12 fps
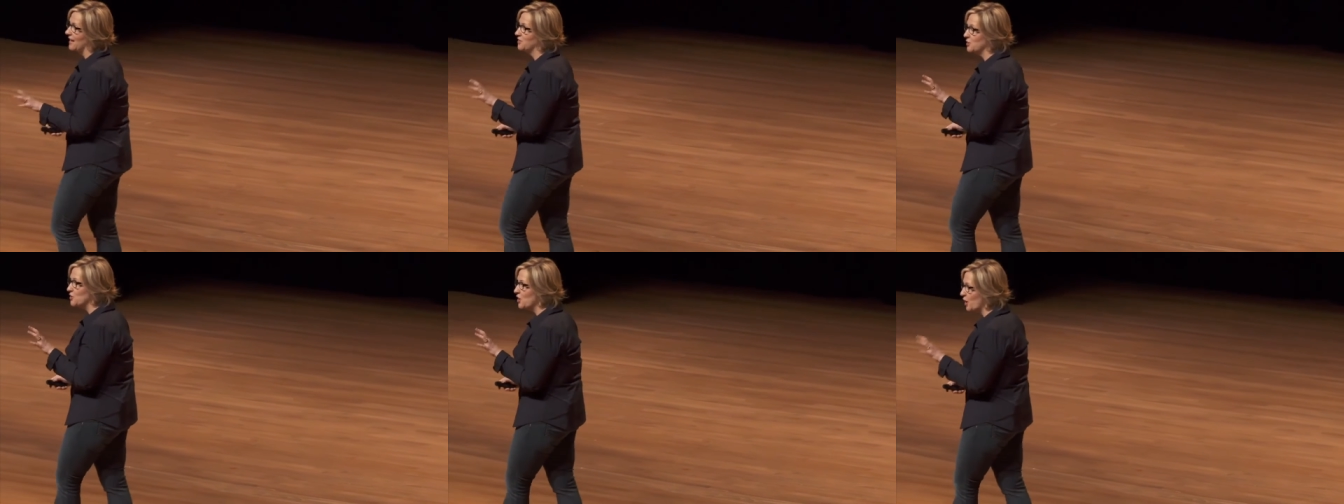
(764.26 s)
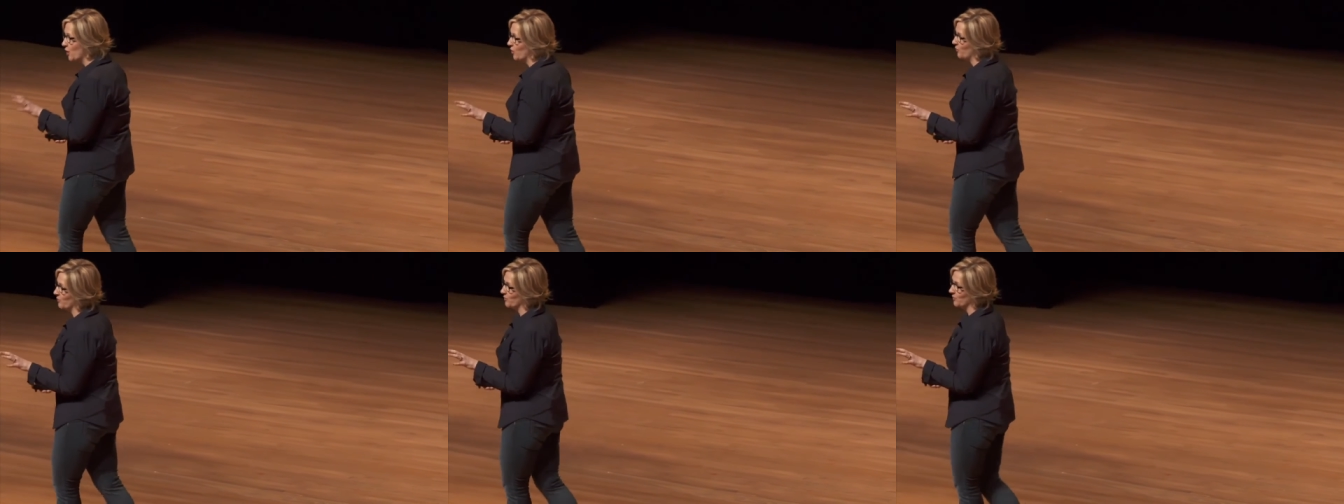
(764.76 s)
and to
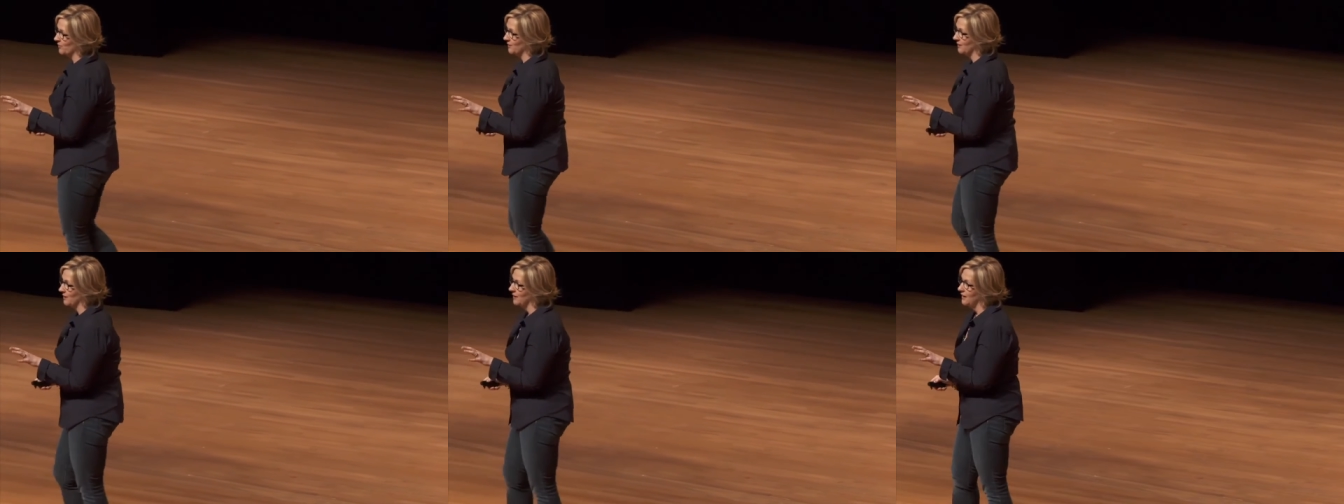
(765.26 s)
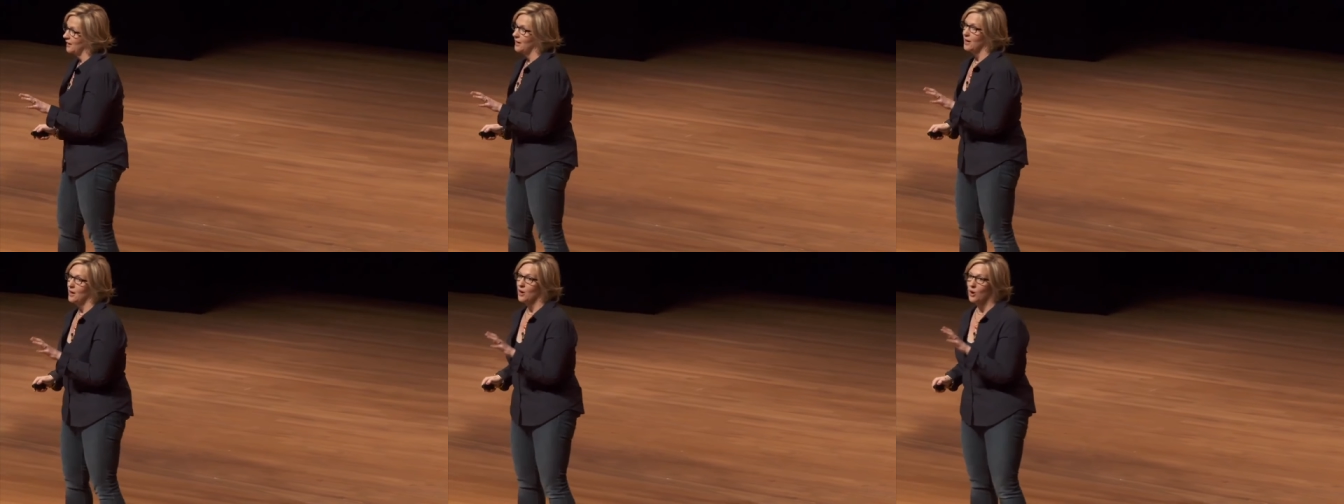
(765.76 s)
know
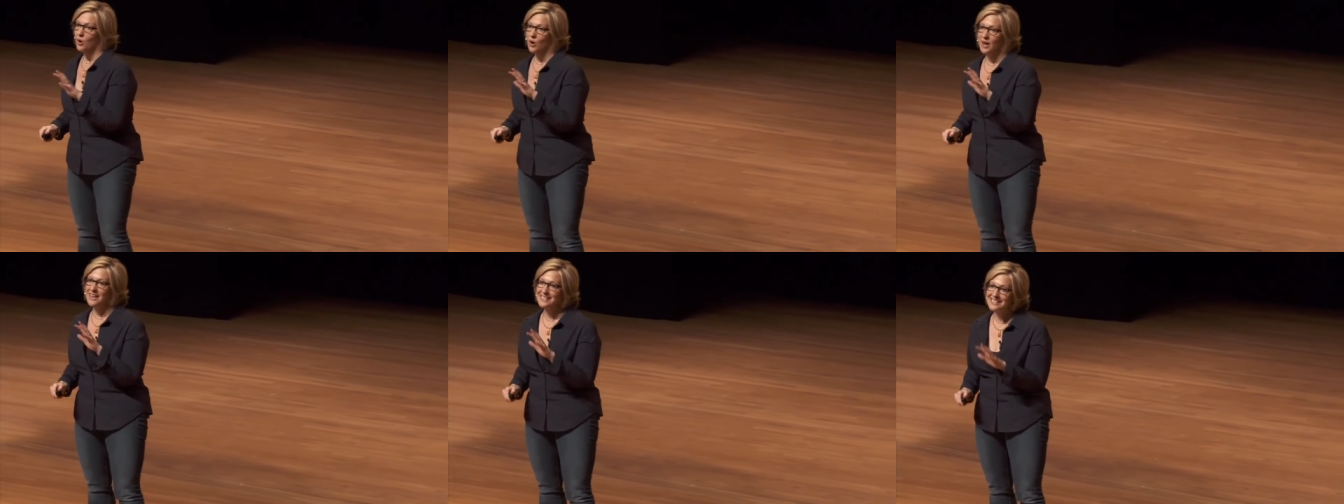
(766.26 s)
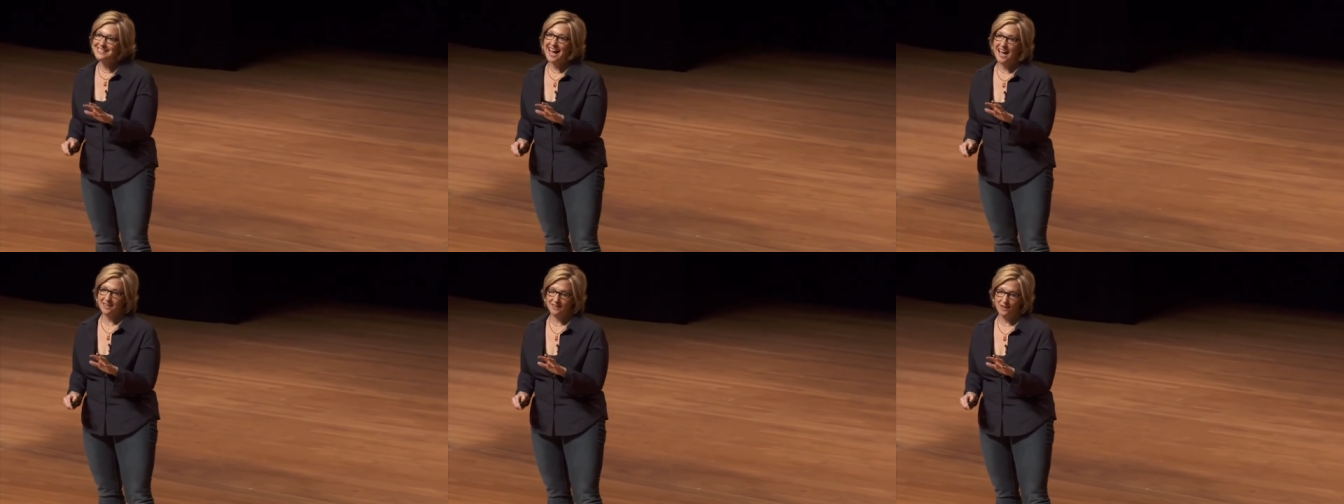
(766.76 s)

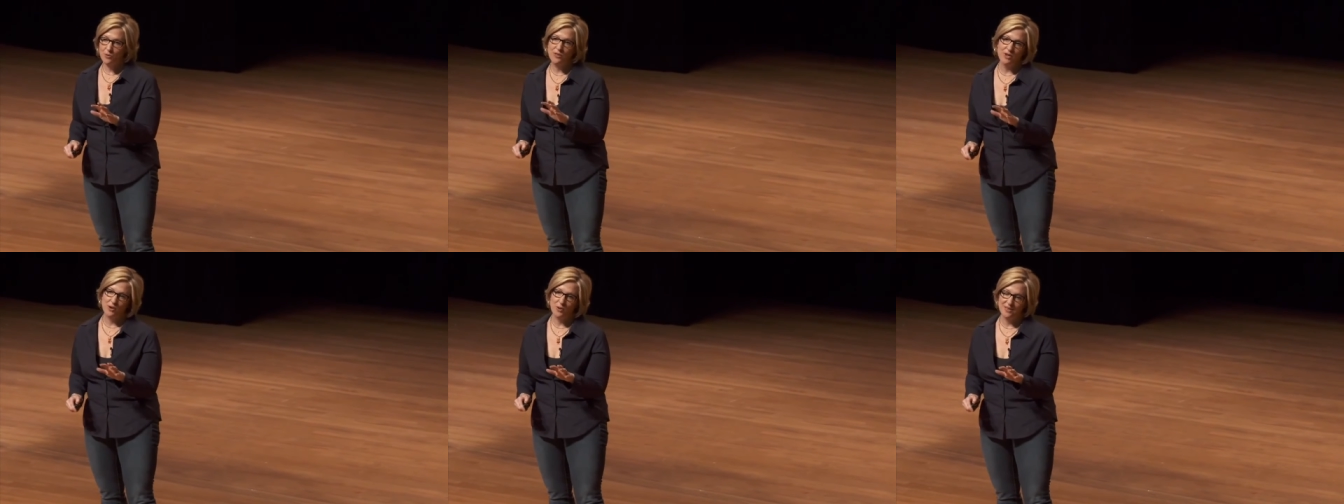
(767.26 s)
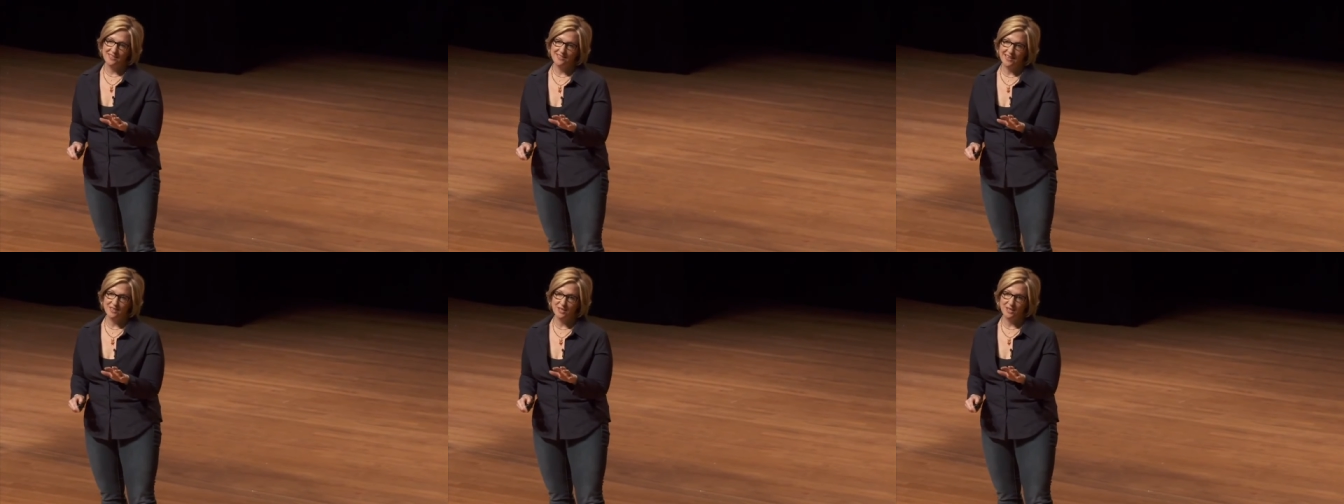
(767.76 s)
exactly what they're going to
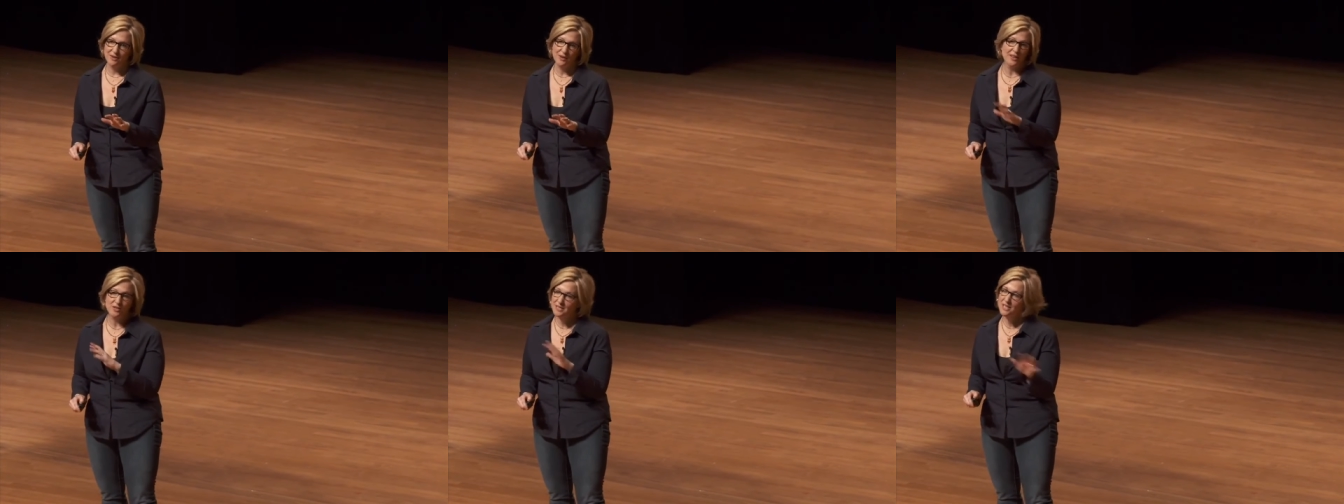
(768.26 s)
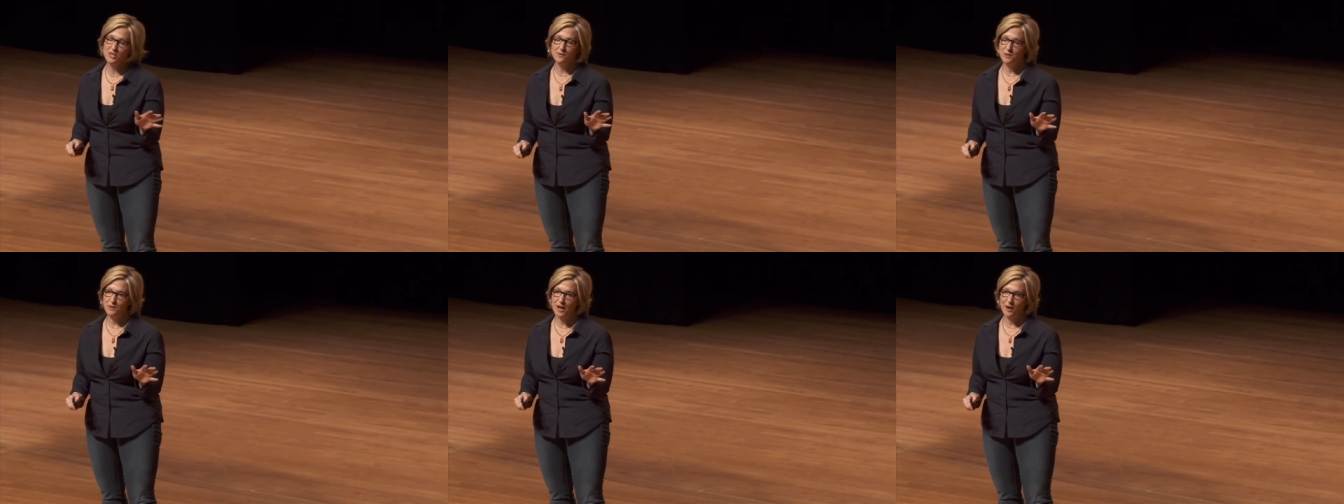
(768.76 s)
say to you, because each
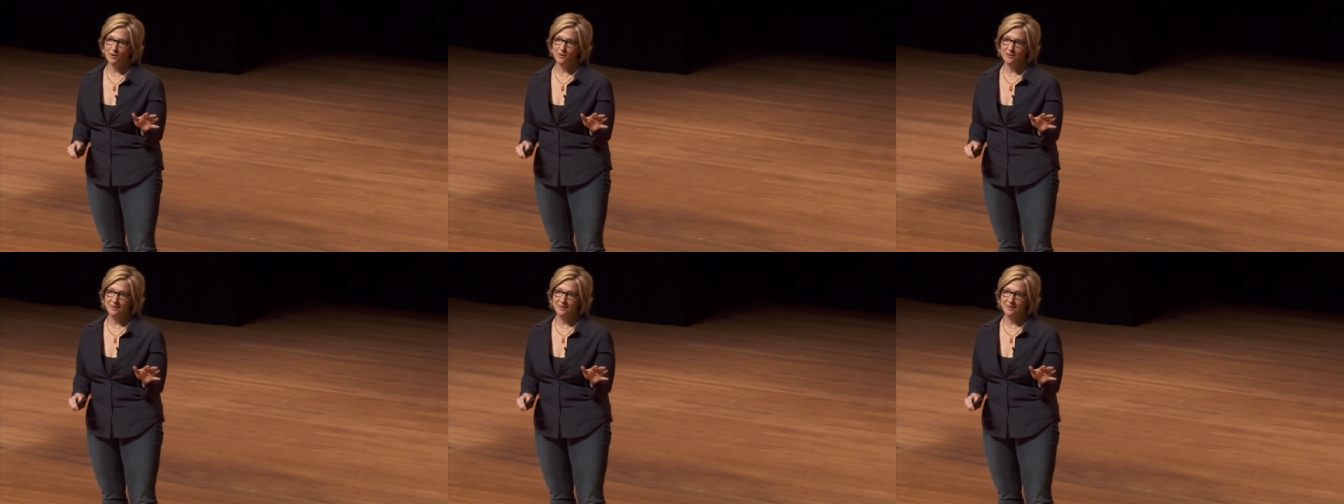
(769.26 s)
of you know.